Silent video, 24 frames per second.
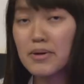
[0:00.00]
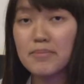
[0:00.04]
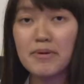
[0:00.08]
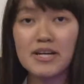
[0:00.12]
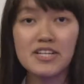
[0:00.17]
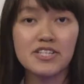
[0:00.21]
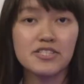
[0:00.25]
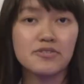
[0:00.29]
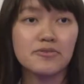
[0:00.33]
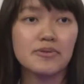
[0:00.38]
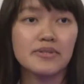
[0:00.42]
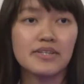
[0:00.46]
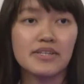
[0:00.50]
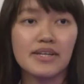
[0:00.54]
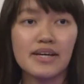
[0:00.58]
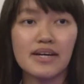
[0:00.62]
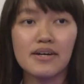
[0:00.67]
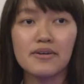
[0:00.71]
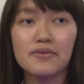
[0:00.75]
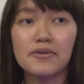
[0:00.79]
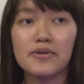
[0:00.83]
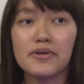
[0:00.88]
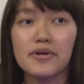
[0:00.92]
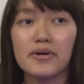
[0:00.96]
whereby she will
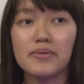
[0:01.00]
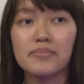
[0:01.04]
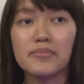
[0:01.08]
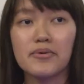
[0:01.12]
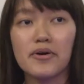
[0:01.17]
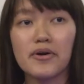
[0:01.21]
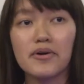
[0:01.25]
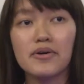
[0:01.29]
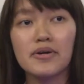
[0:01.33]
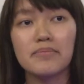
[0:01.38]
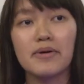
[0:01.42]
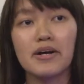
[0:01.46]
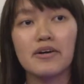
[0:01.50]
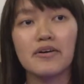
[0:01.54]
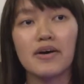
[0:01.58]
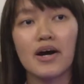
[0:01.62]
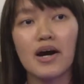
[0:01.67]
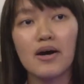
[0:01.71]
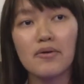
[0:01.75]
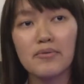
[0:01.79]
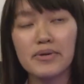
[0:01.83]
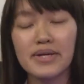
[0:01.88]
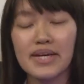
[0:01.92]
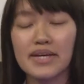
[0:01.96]
tell you all more about
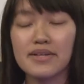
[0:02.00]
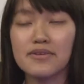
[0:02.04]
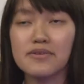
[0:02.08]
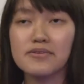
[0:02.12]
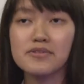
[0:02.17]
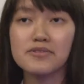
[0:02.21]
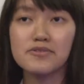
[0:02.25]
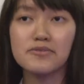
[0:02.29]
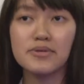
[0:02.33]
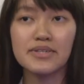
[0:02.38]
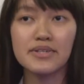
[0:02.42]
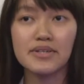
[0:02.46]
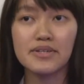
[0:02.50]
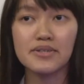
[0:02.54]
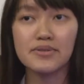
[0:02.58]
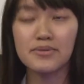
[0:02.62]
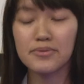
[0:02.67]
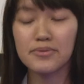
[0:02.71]
how we can use Twitter